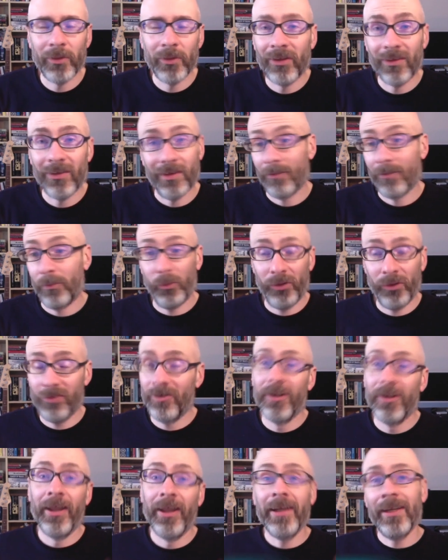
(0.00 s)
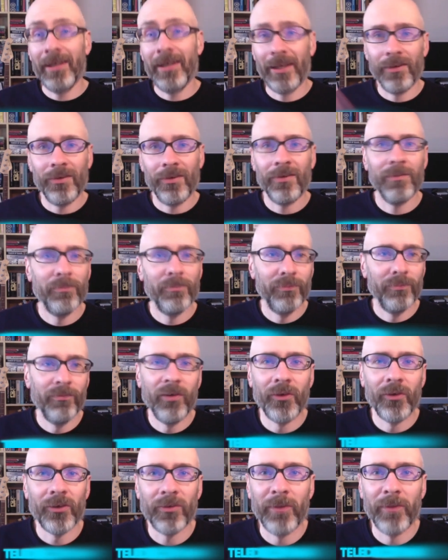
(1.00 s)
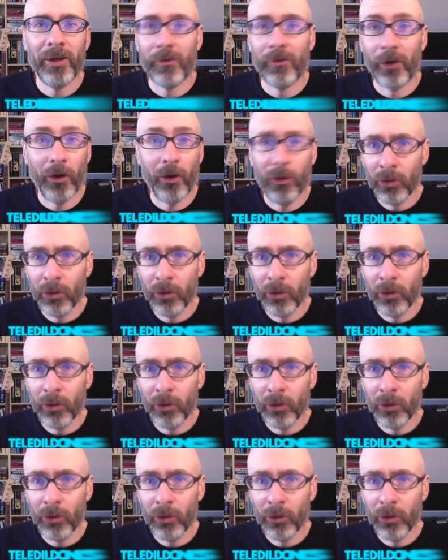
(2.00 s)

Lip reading: in this exploration, like, as viewers might recall,